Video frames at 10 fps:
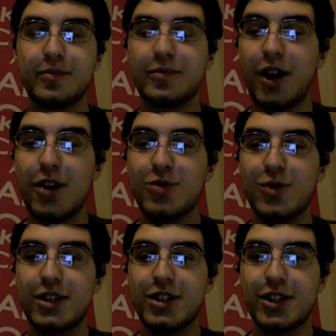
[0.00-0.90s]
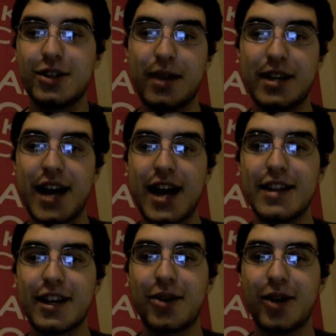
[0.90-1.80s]
Those which can maintain
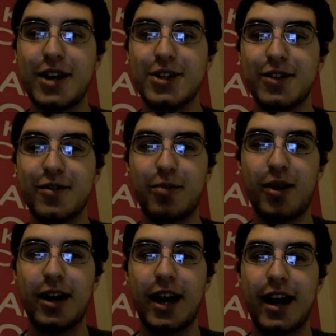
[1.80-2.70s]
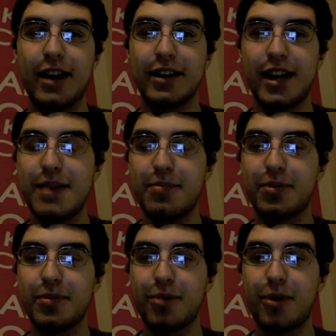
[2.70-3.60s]
the cohesion of the bilayer and keep
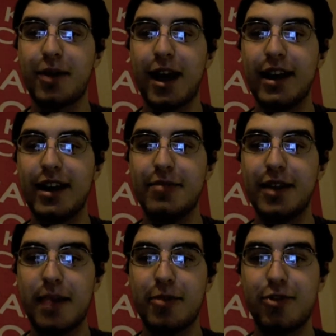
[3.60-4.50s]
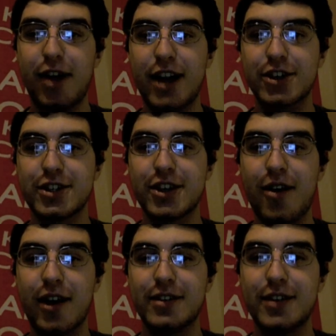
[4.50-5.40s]
propagating, keep the chemical reactions
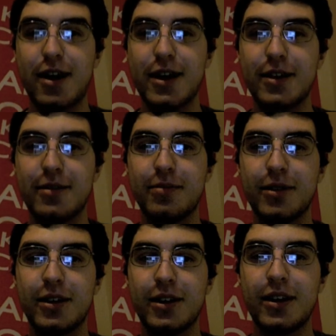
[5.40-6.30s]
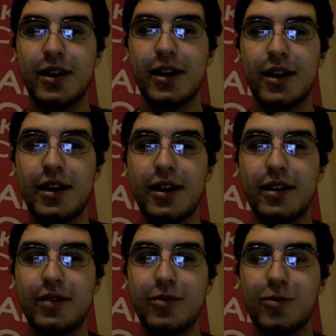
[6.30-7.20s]
going inside them,
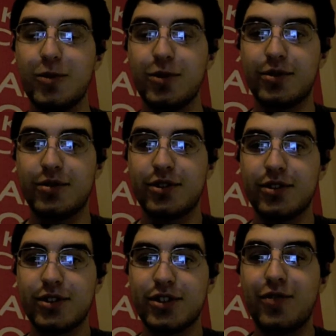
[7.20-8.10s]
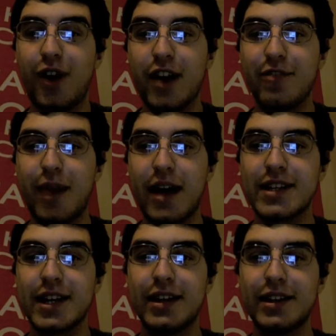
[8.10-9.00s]
would survive better,